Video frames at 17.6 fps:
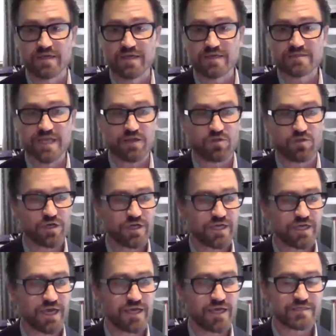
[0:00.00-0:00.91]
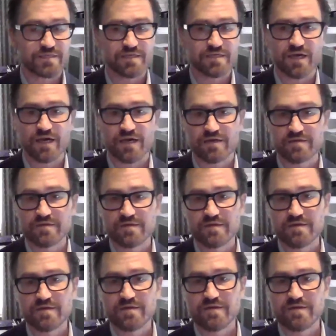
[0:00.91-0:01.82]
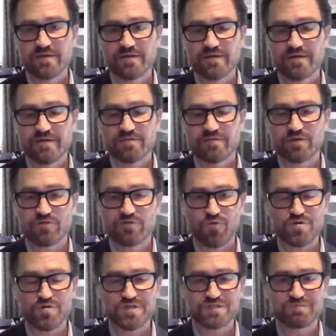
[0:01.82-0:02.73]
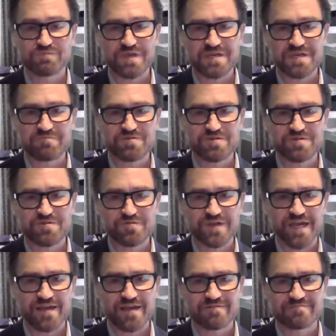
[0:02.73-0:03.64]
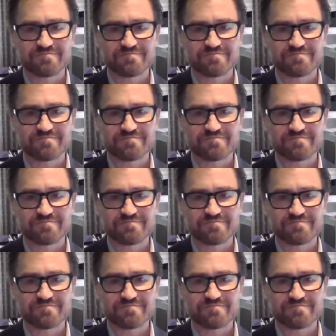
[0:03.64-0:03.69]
take a look, and look forward to speaking with you again.